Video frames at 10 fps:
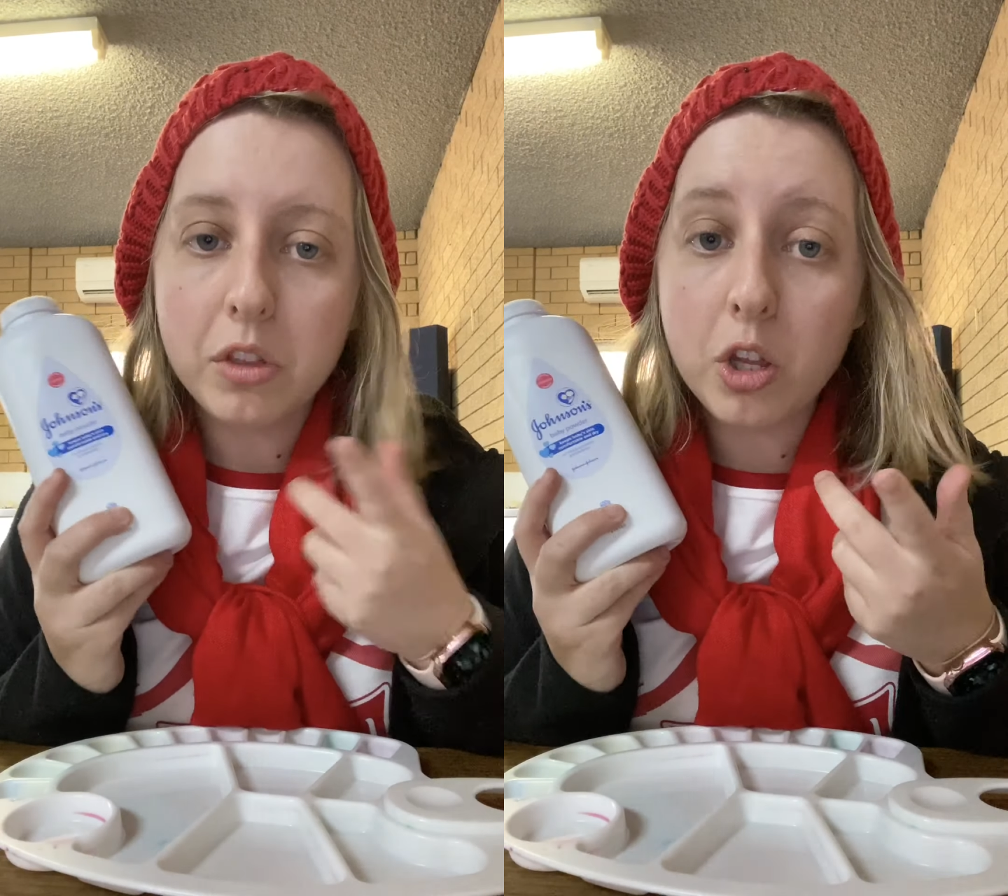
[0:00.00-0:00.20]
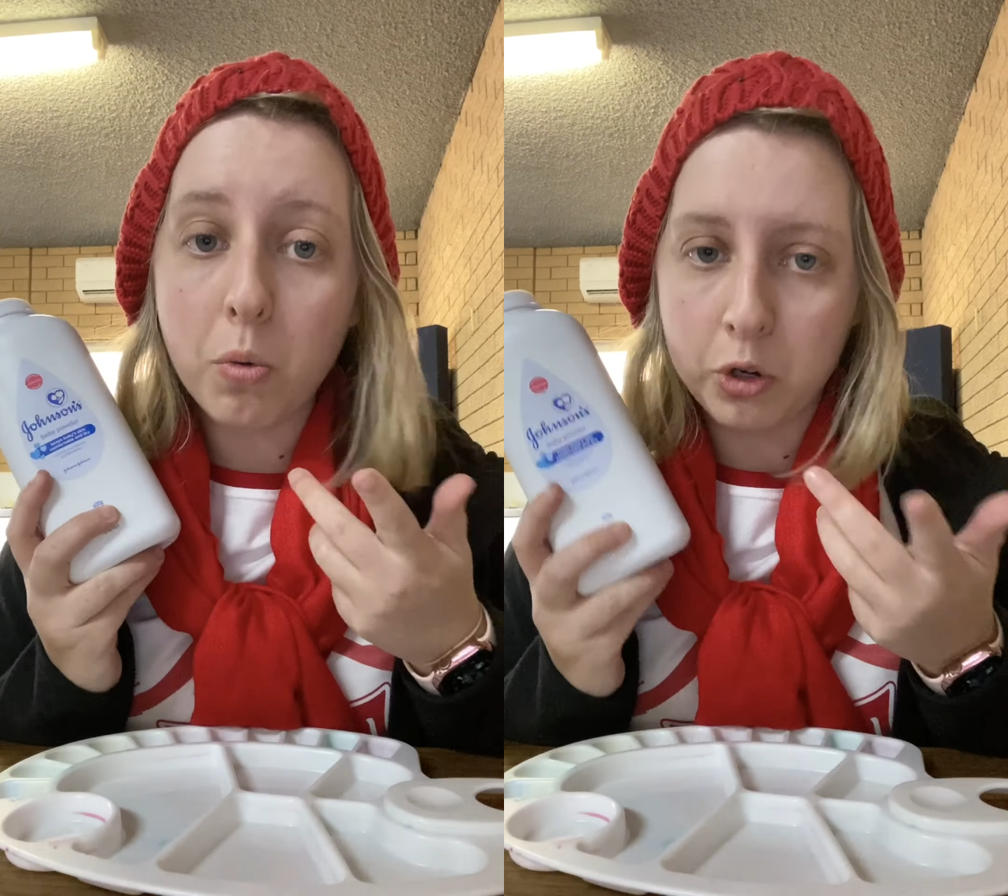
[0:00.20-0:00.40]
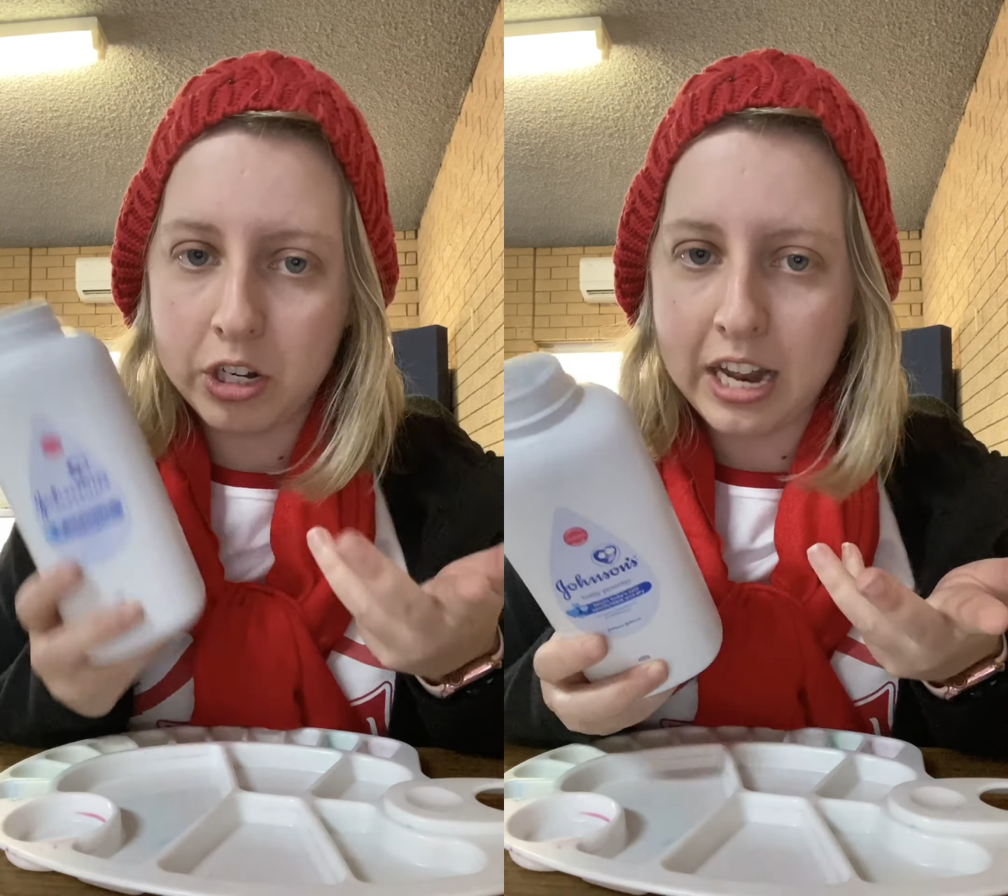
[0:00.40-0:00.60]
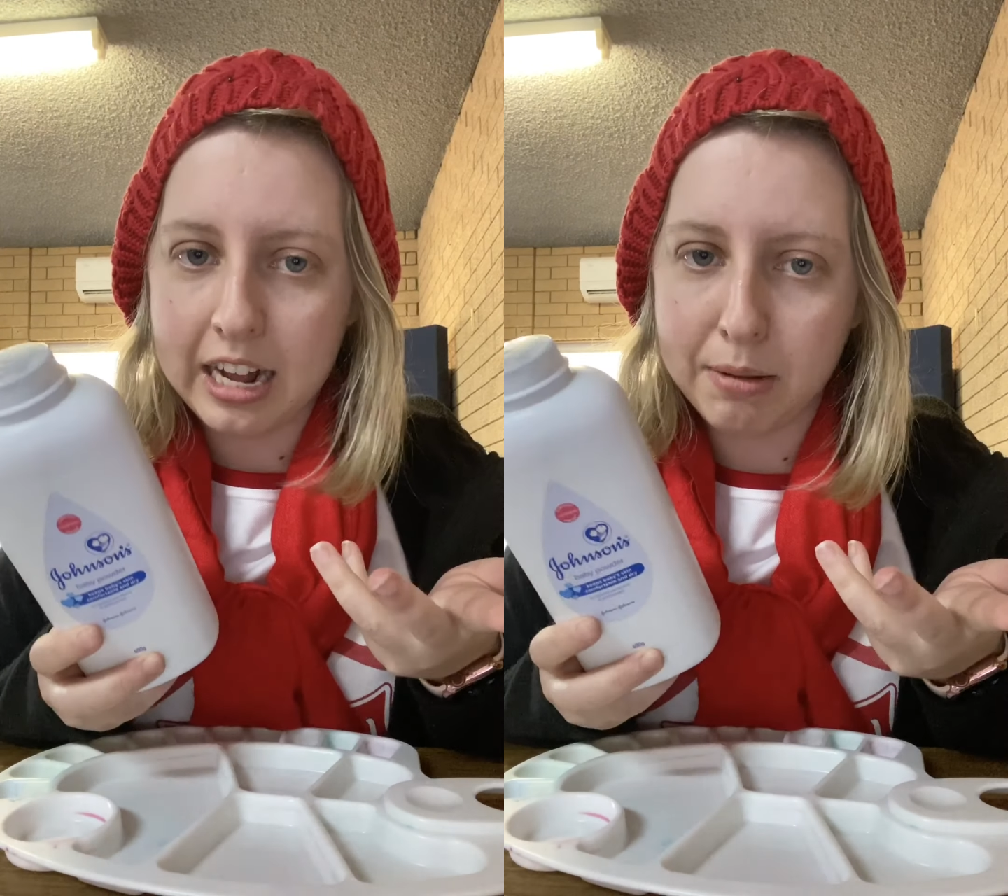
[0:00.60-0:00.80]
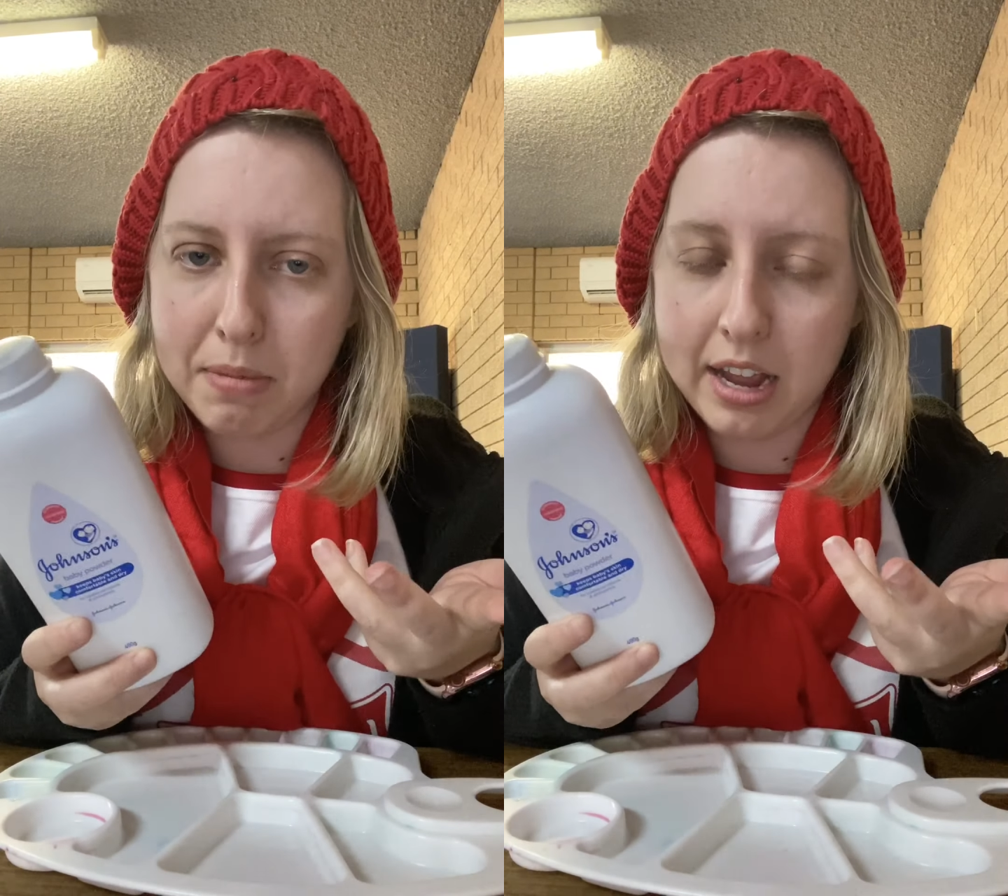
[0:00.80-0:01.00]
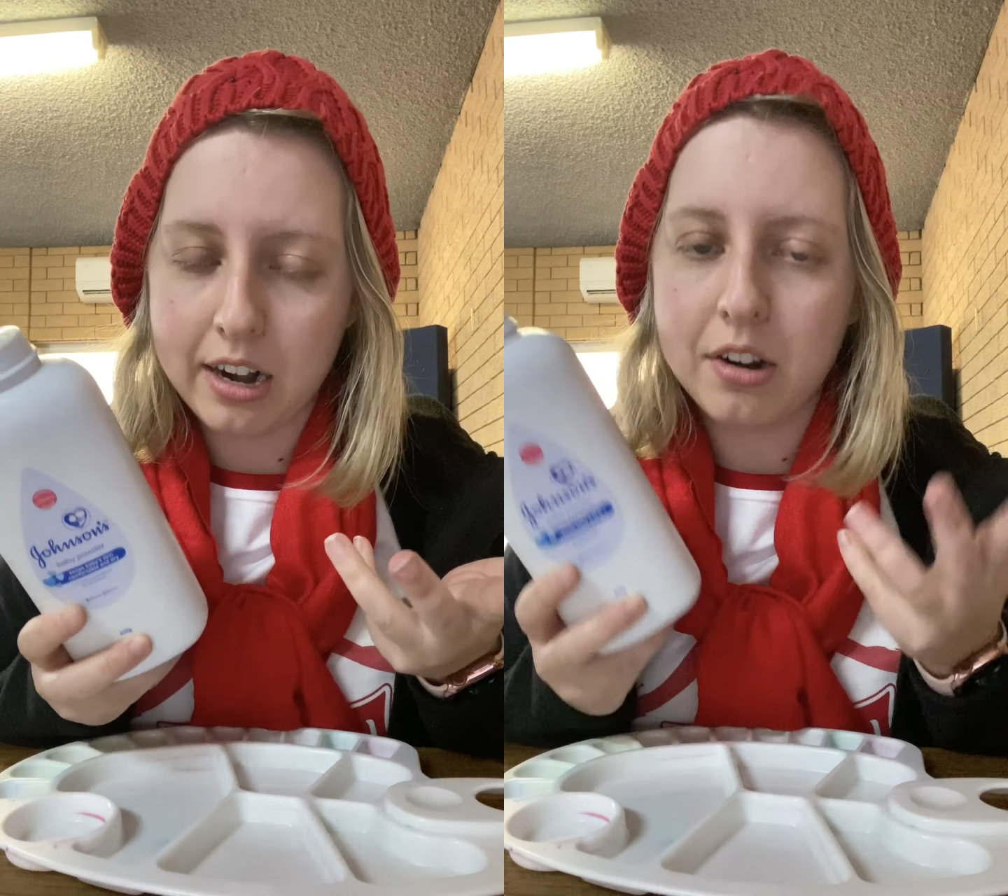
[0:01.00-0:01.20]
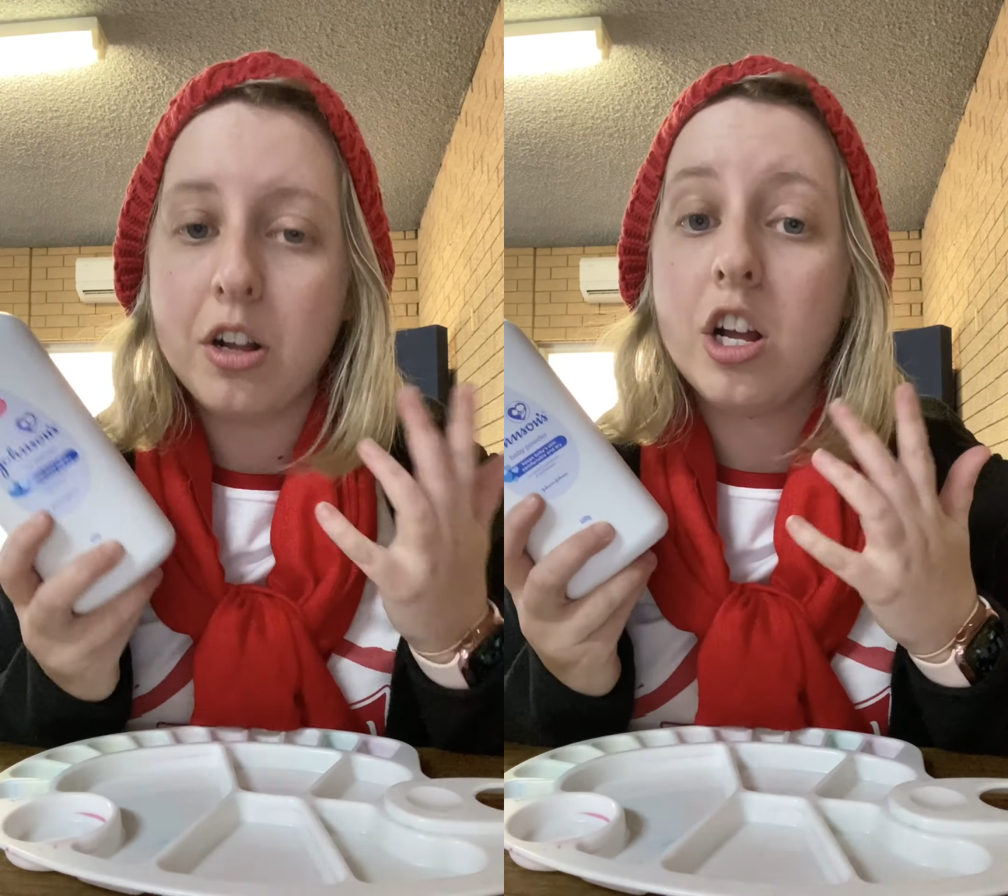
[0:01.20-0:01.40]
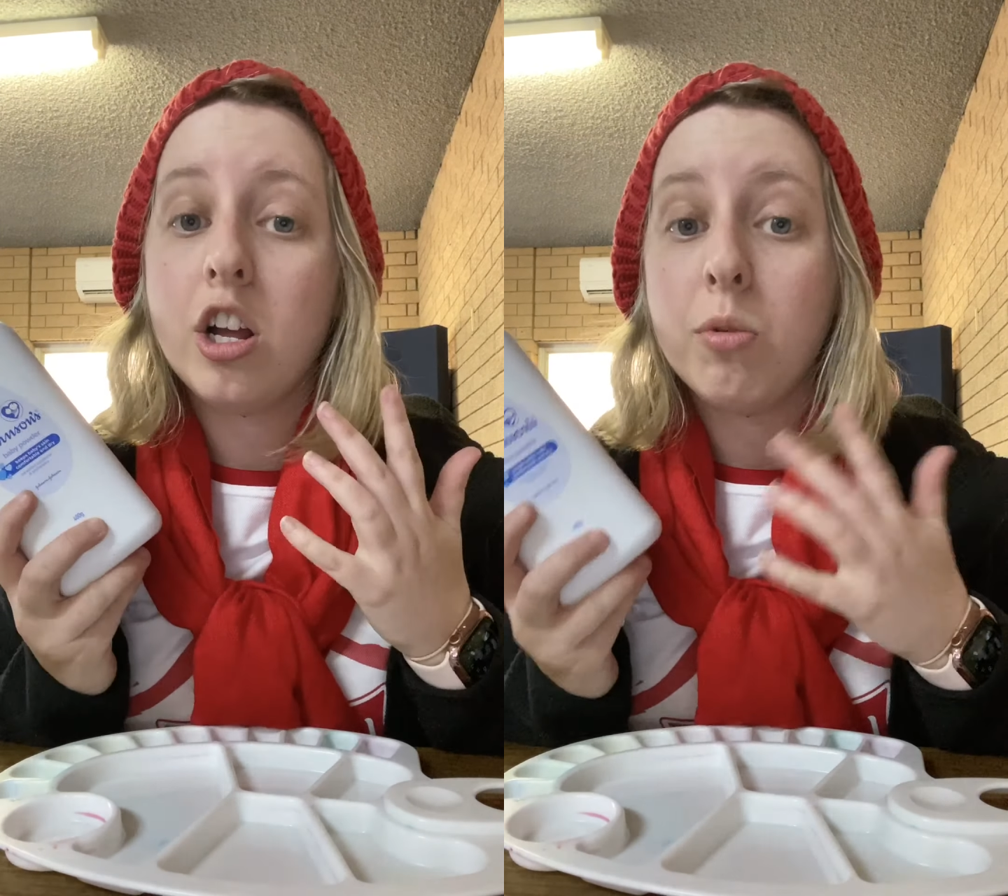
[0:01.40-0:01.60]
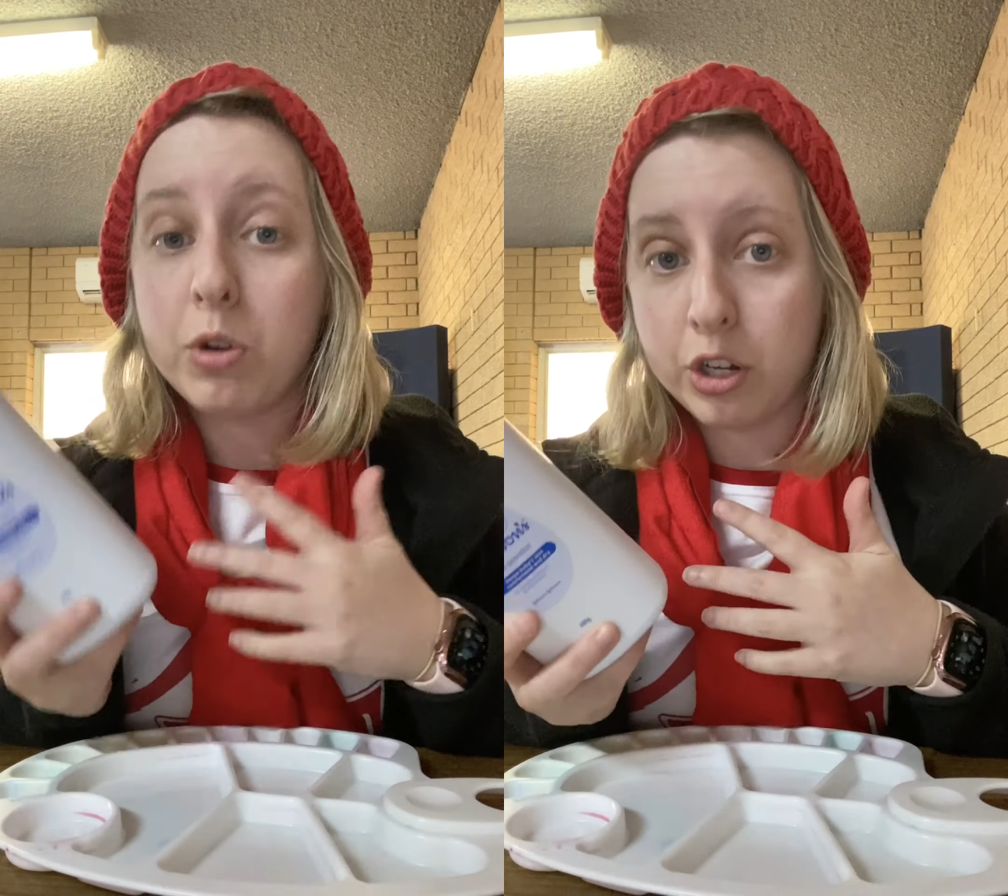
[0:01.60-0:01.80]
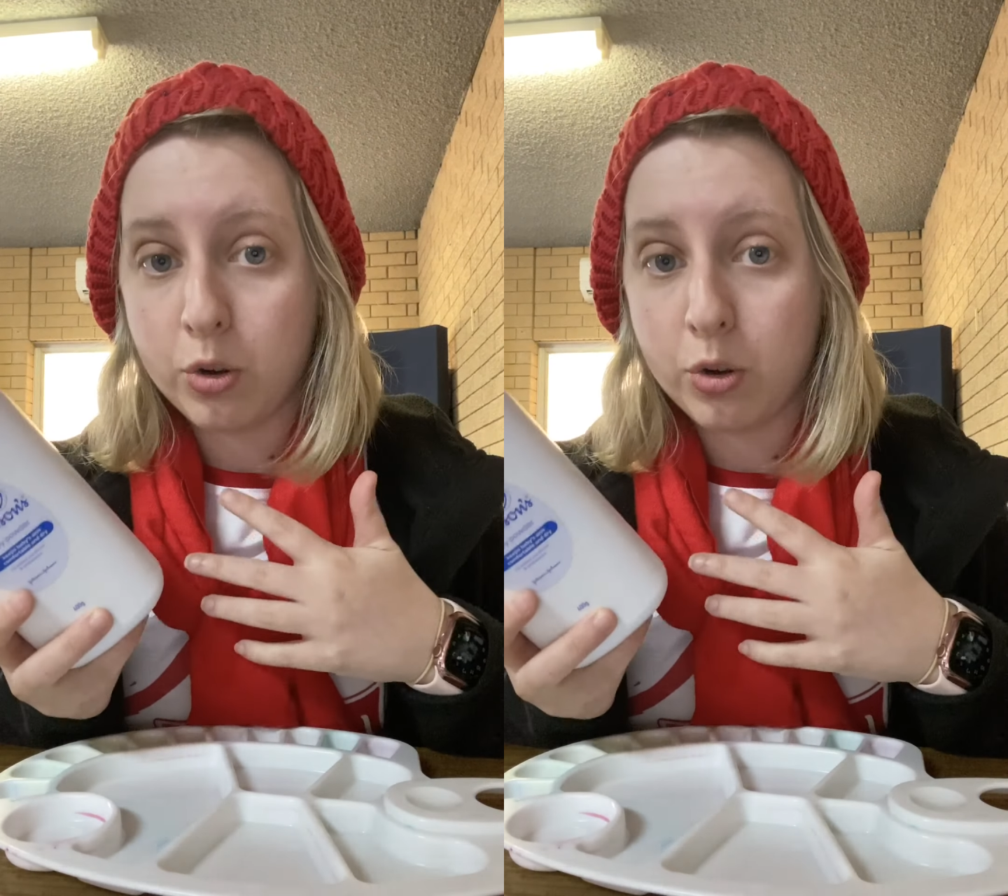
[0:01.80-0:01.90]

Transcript: which is talcum powder, which is